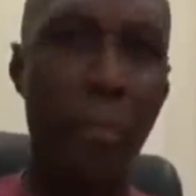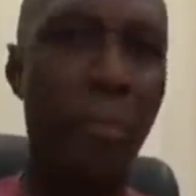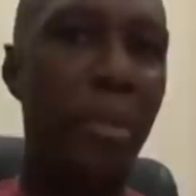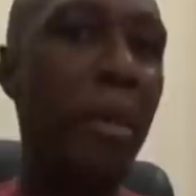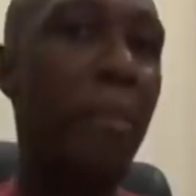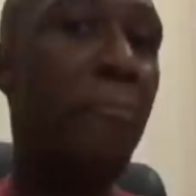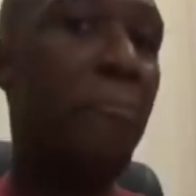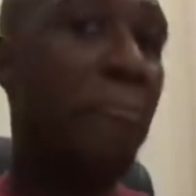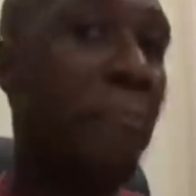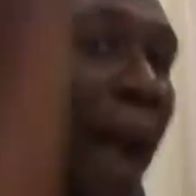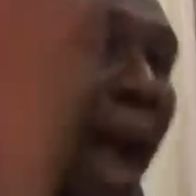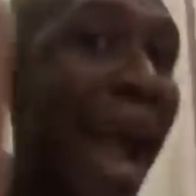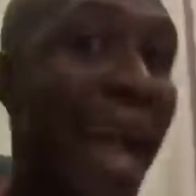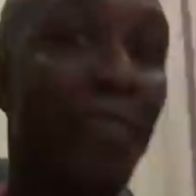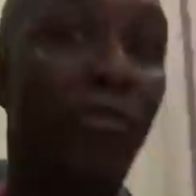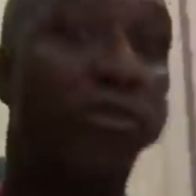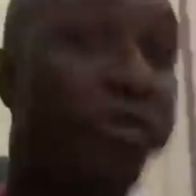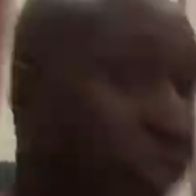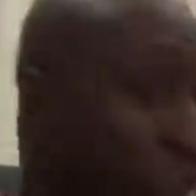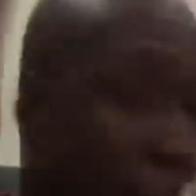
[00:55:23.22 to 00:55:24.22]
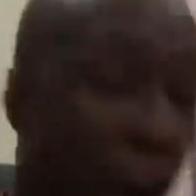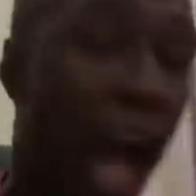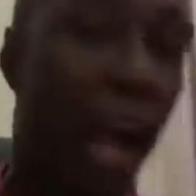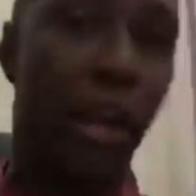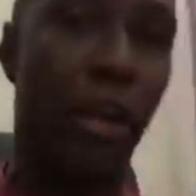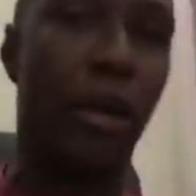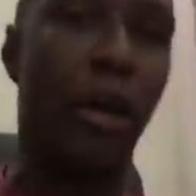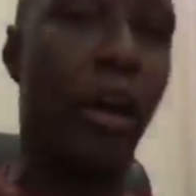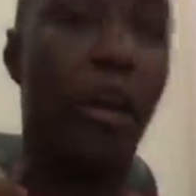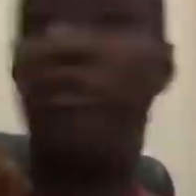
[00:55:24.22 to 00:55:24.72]
be
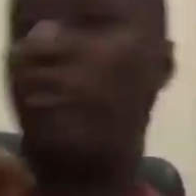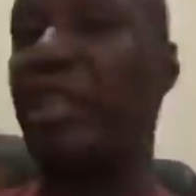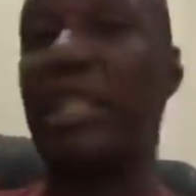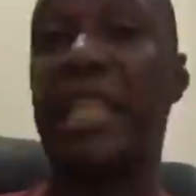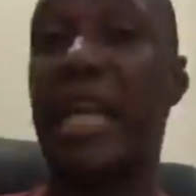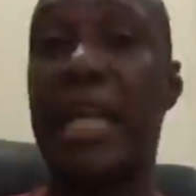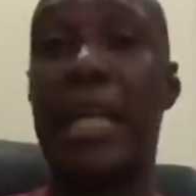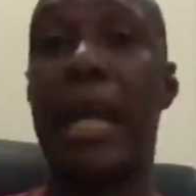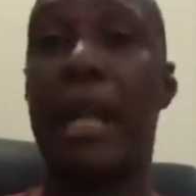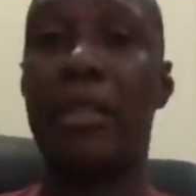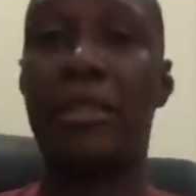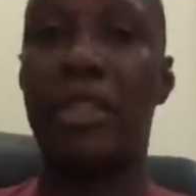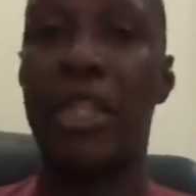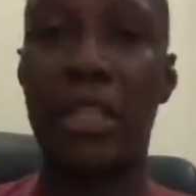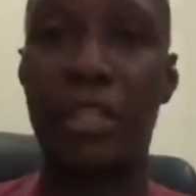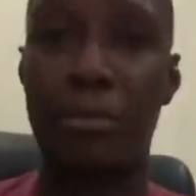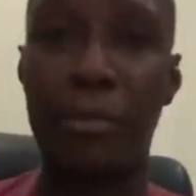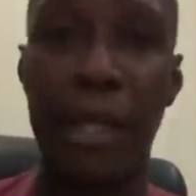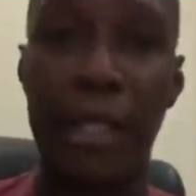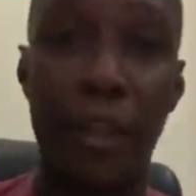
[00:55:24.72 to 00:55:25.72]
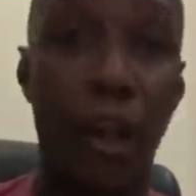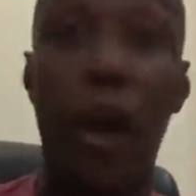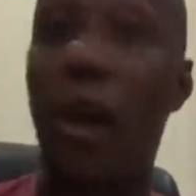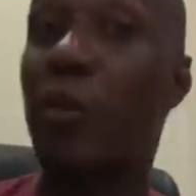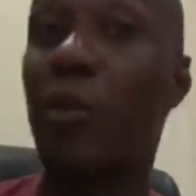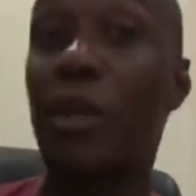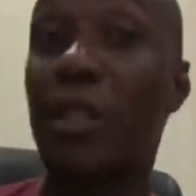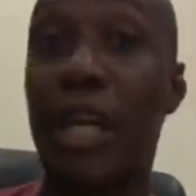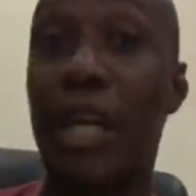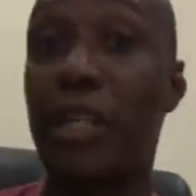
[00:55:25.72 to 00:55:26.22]
mindful of eternal judgment
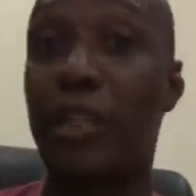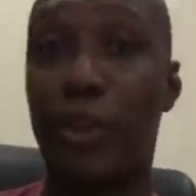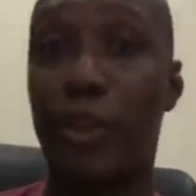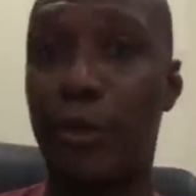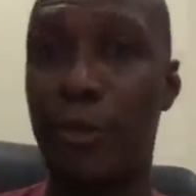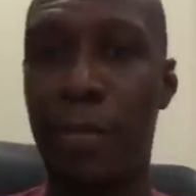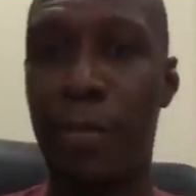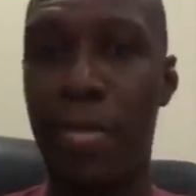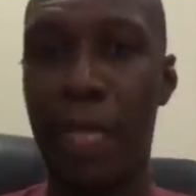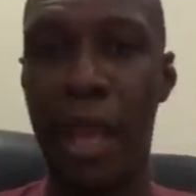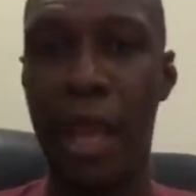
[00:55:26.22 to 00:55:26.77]
god will judge you